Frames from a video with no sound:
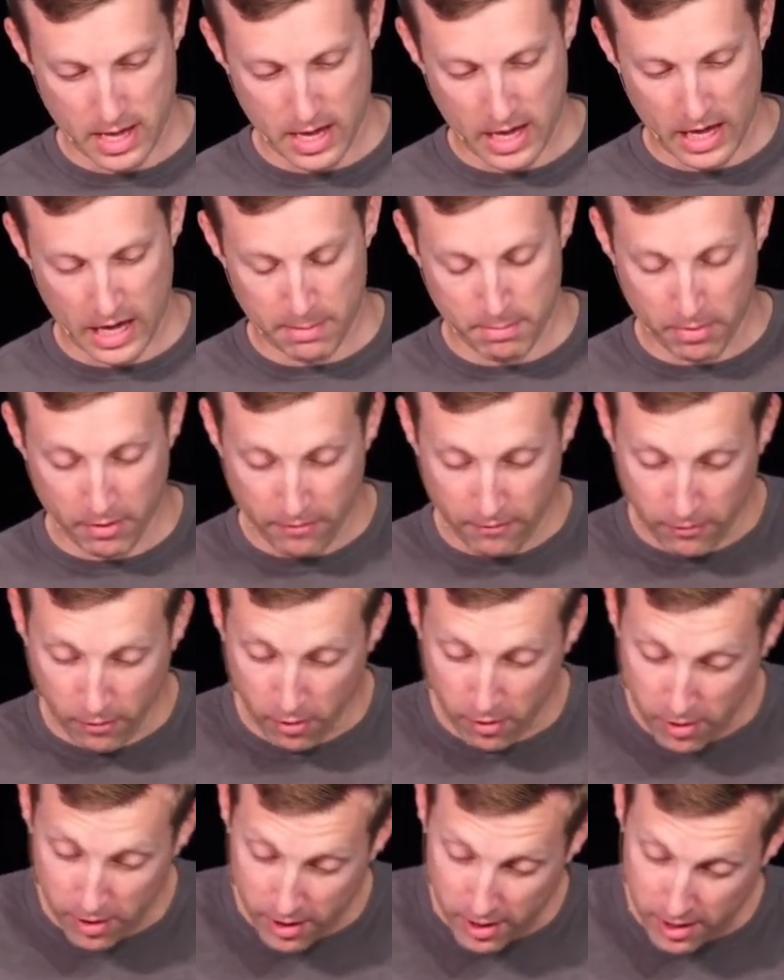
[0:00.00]
And
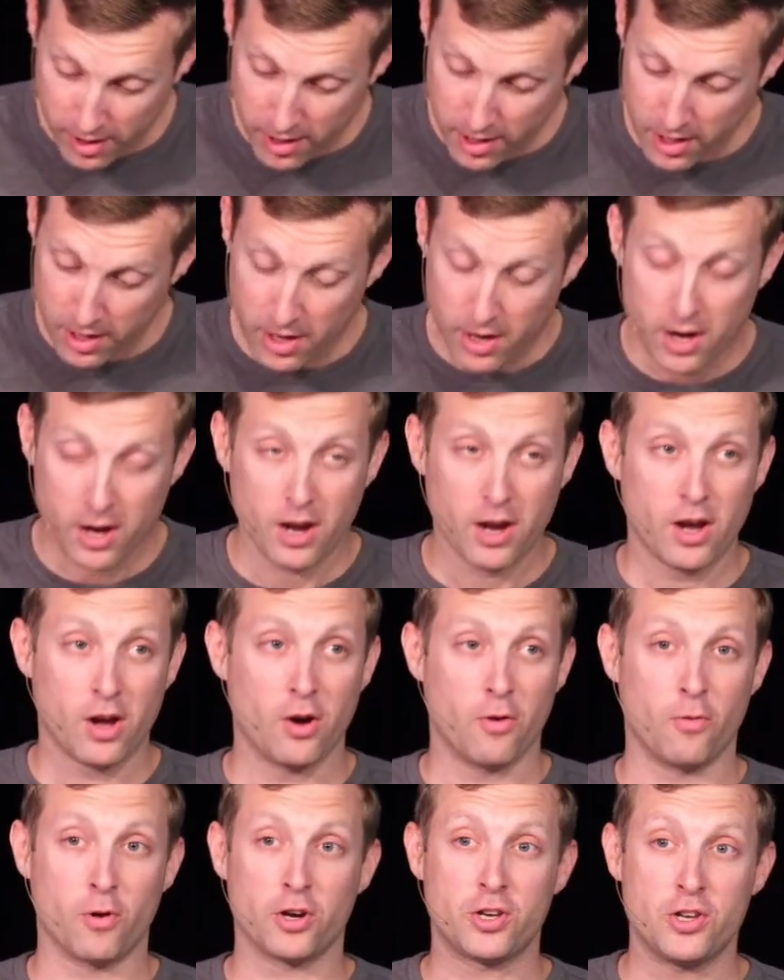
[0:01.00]
before
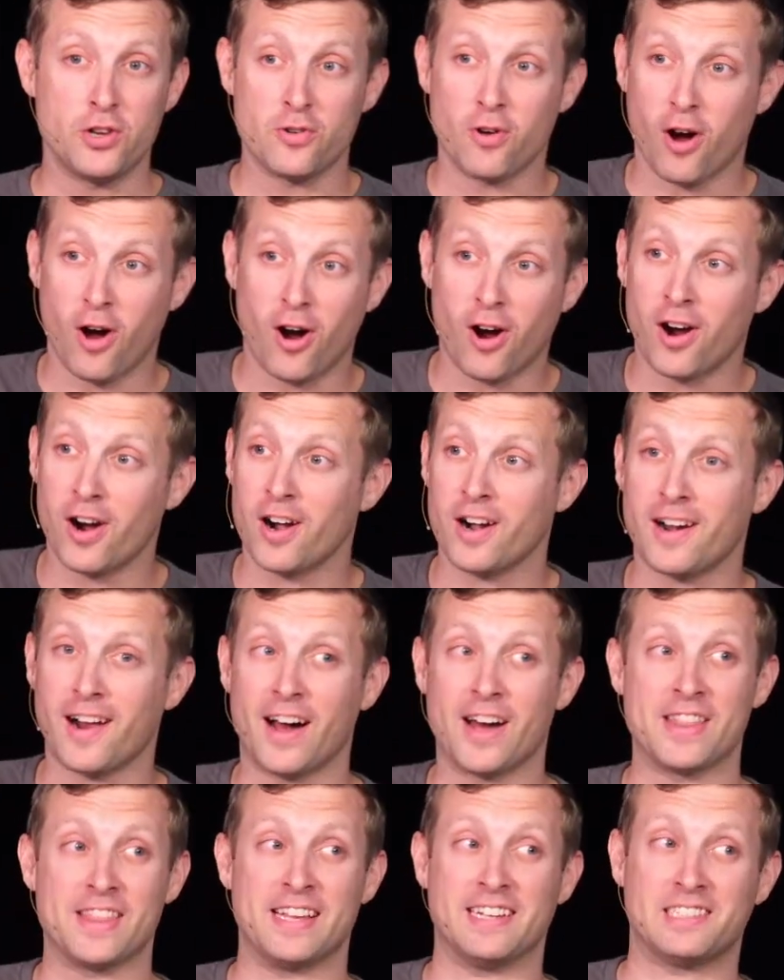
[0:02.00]
we're too hard
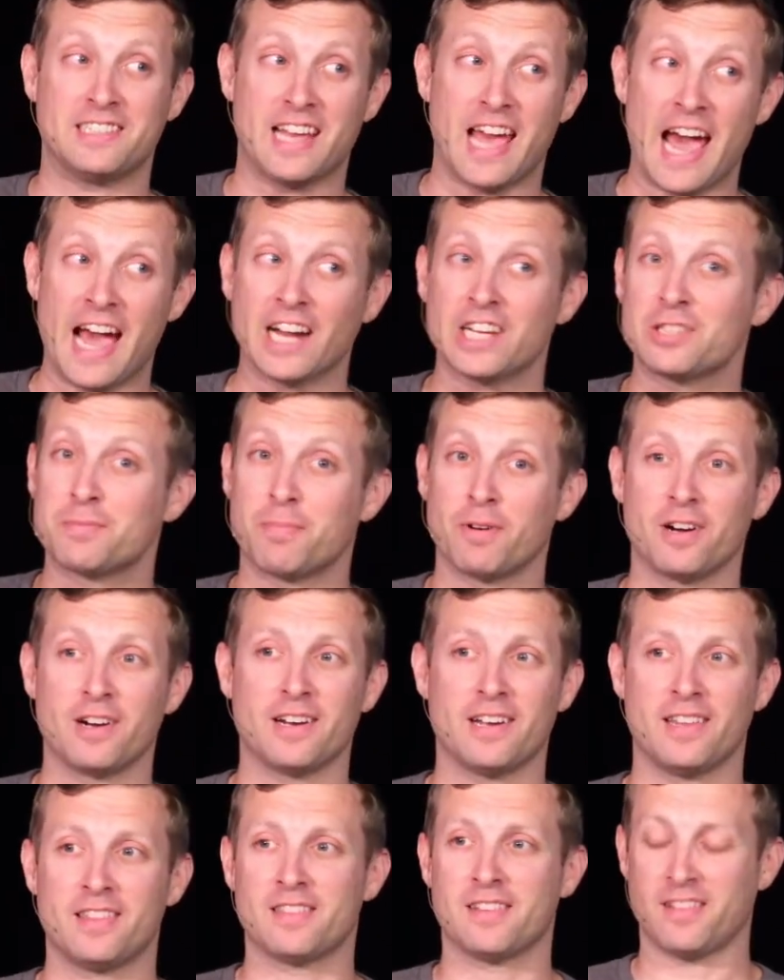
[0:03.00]
on this expert
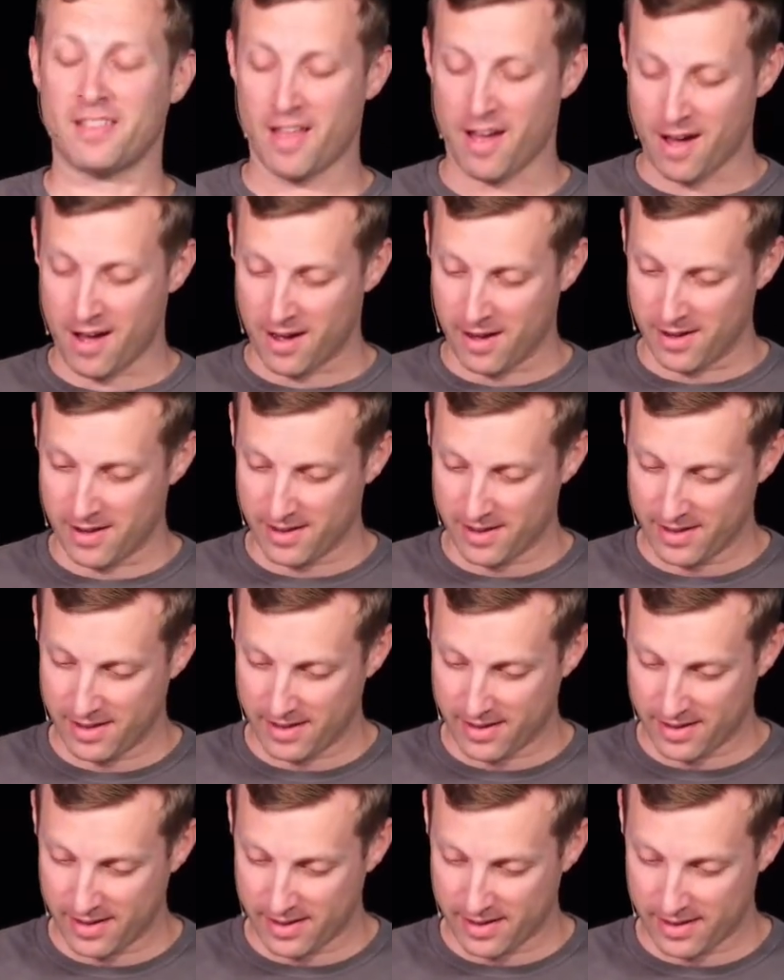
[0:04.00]
in the law,
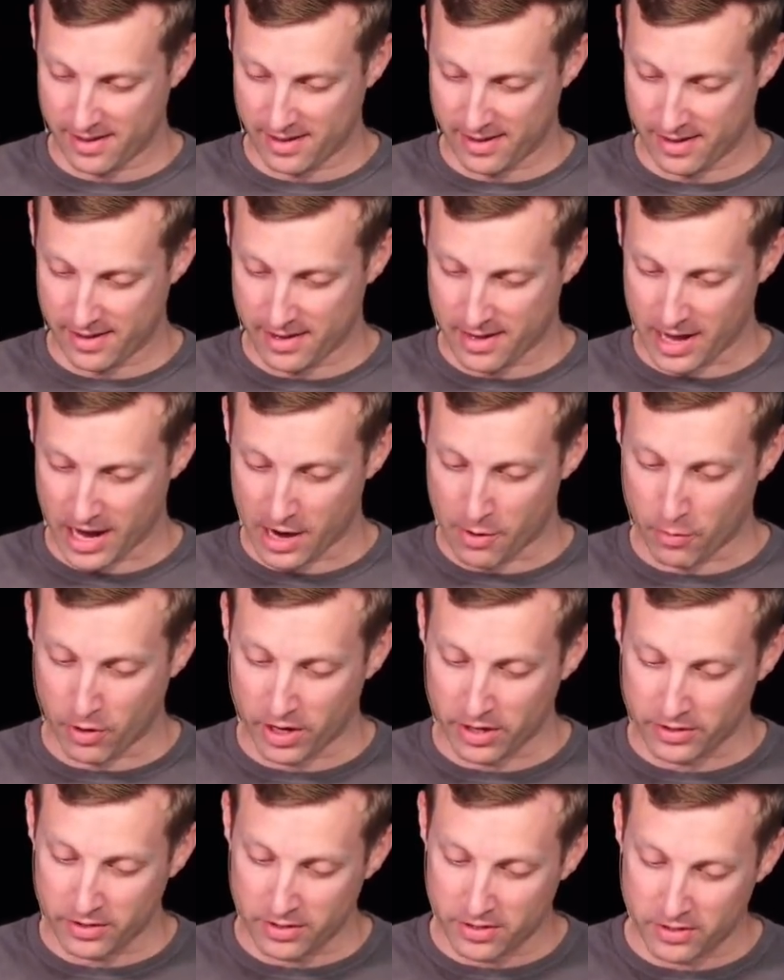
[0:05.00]
I want
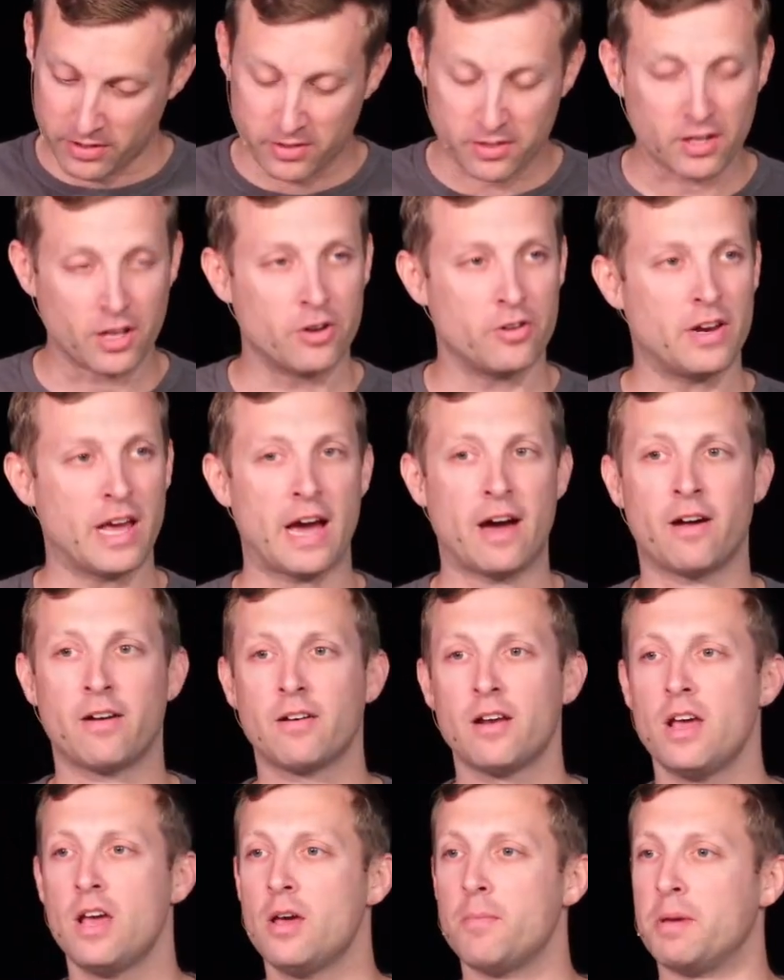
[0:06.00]
us to slow
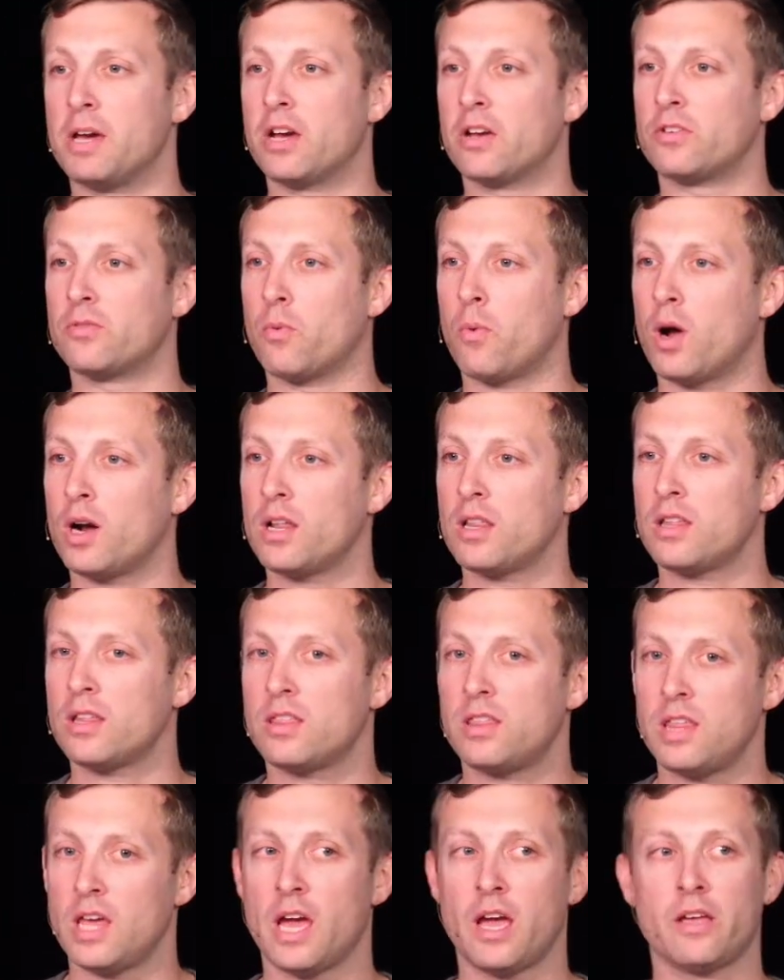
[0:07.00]
down, because one of the
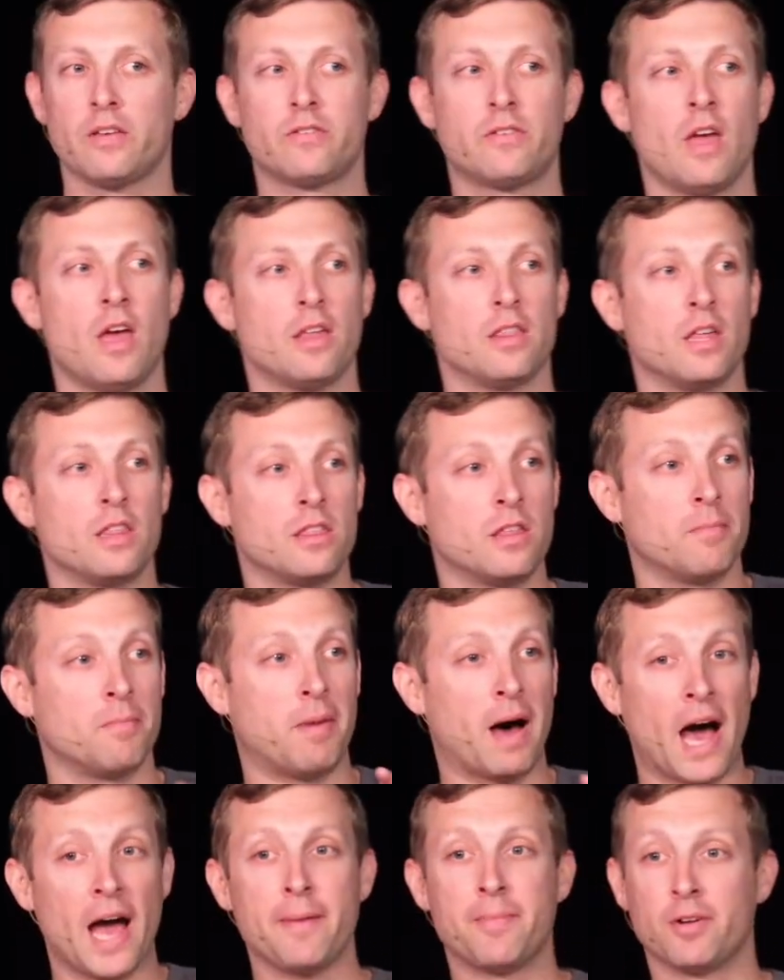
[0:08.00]
things that the
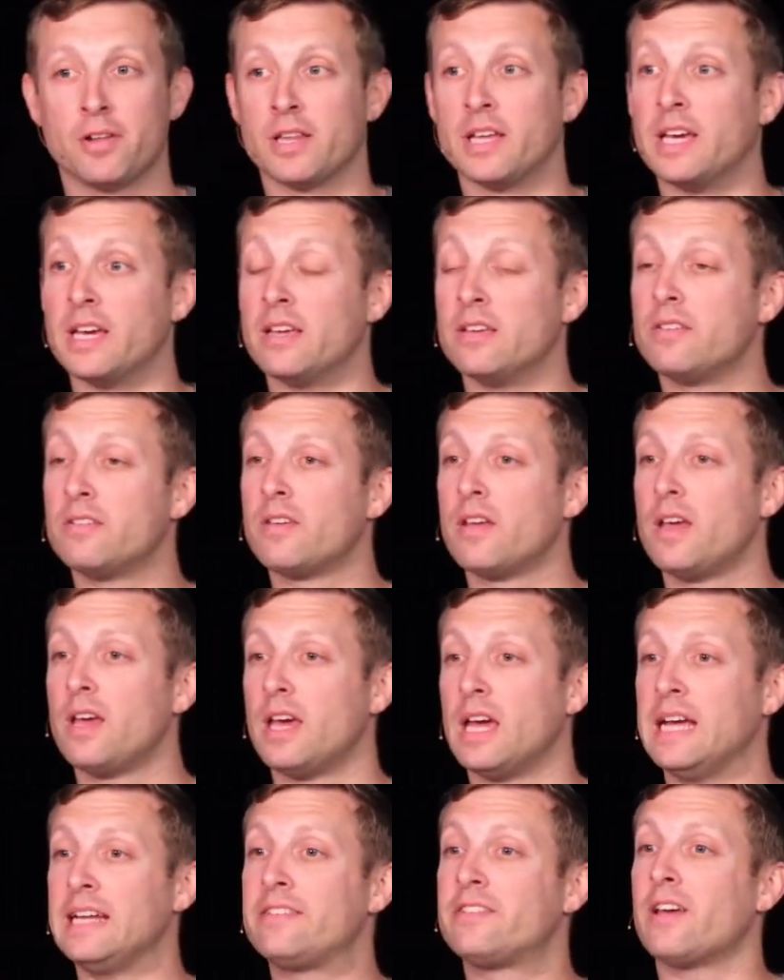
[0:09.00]
Bible is,
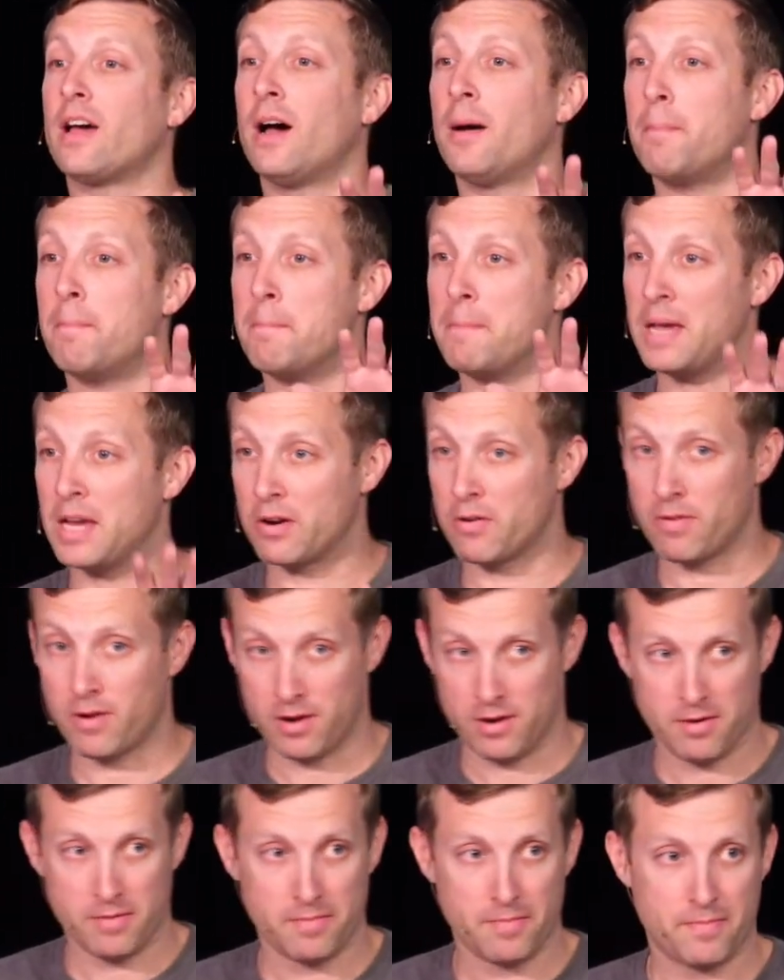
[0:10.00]
it's a
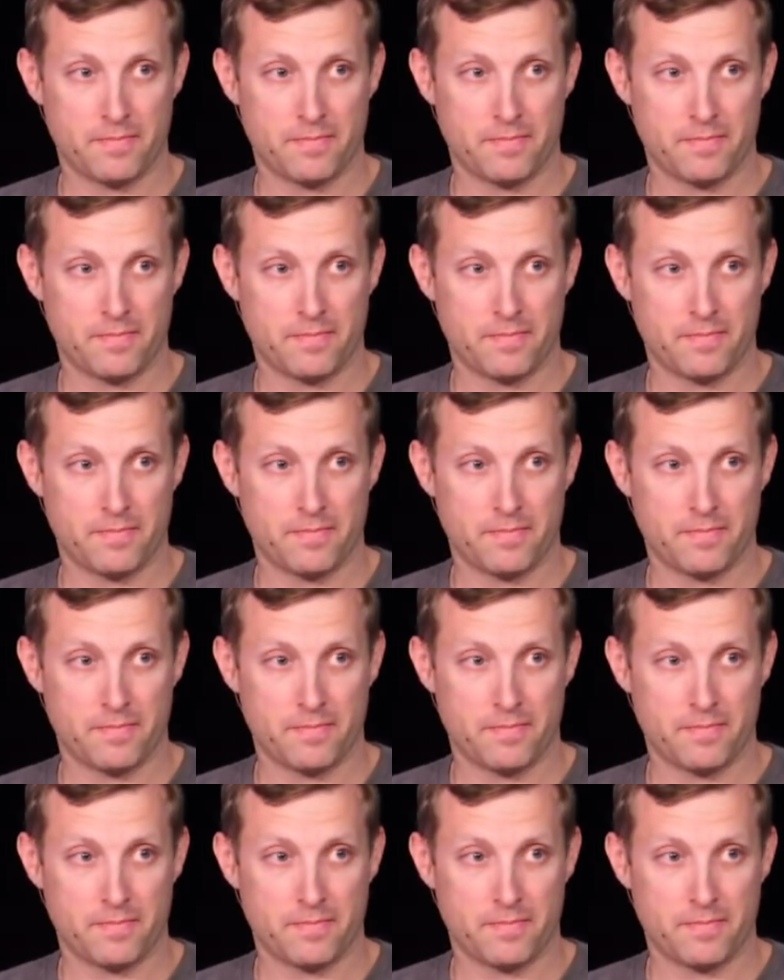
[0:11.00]
mirror.